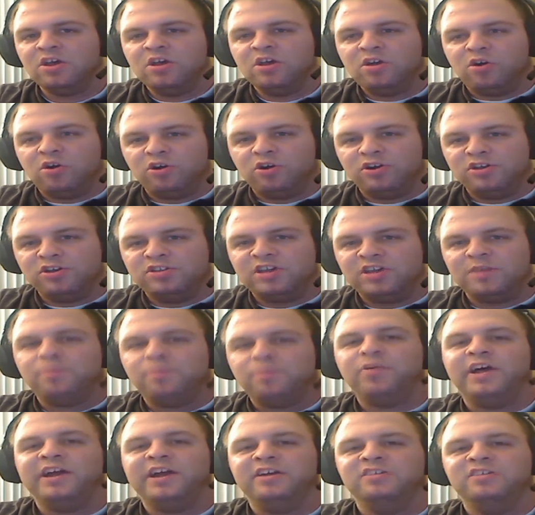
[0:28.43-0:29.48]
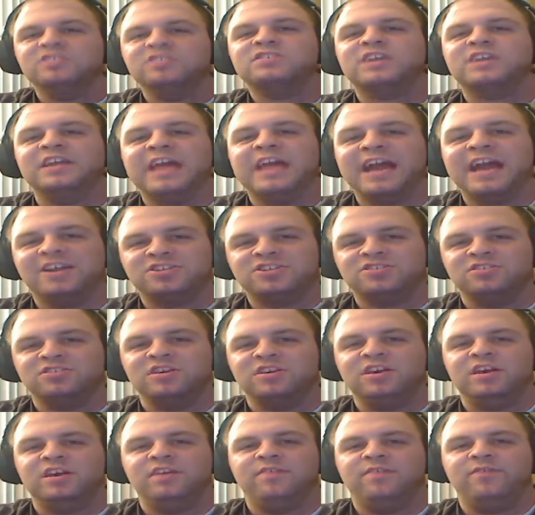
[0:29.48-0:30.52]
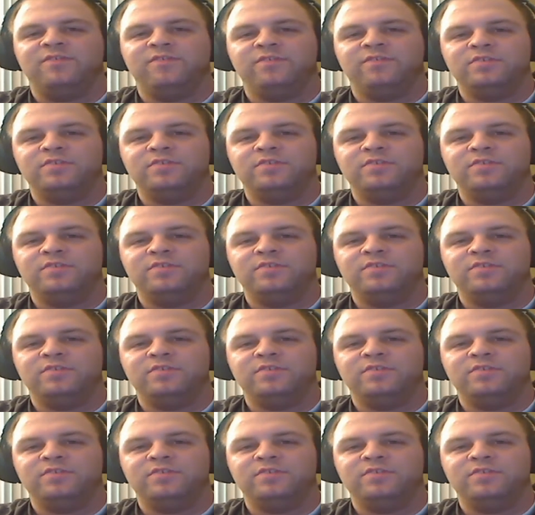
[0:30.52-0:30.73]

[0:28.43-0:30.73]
Or do you think players can actually